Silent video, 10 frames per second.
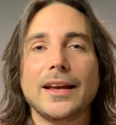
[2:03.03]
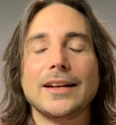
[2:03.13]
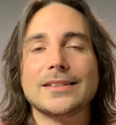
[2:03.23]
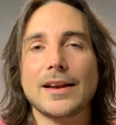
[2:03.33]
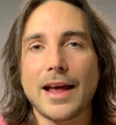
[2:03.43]
it
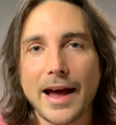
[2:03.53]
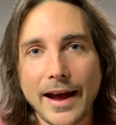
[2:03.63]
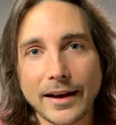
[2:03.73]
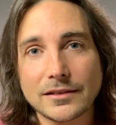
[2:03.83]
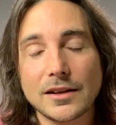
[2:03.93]
is an
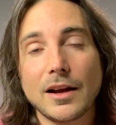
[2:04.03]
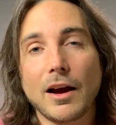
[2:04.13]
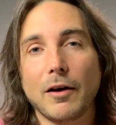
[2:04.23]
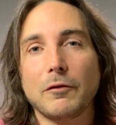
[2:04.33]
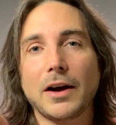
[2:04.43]
act
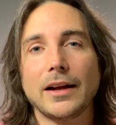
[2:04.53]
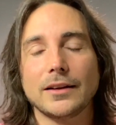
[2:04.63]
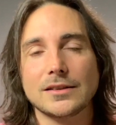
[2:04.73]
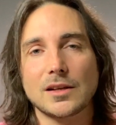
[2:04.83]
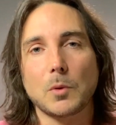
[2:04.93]
of
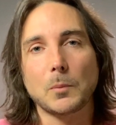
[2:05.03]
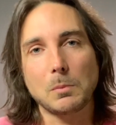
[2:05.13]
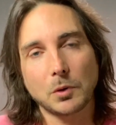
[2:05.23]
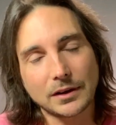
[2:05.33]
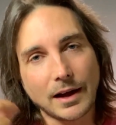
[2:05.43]
violence. And when we
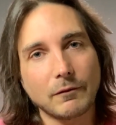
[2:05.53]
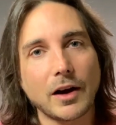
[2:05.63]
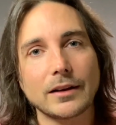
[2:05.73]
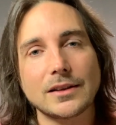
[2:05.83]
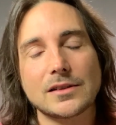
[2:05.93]
put that
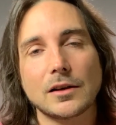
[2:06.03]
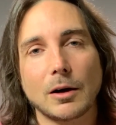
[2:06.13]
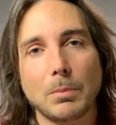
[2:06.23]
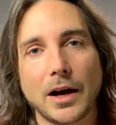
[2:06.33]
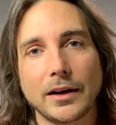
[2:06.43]
violence in
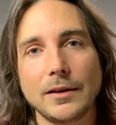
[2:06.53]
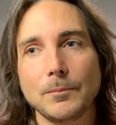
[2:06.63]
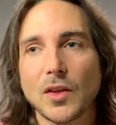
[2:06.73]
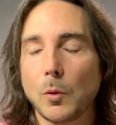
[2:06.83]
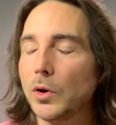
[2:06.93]
our body,
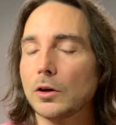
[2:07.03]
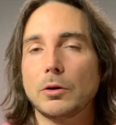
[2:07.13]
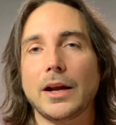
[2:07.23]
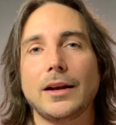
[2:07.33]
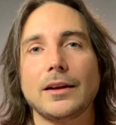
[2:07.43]
we are
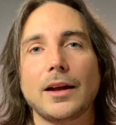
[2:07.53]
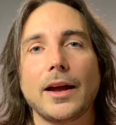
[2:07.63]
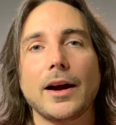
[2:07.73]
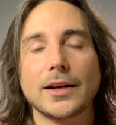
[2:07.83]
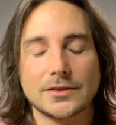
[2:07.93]
creating
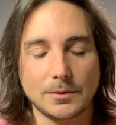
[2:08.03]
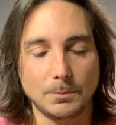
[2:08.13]
chaos.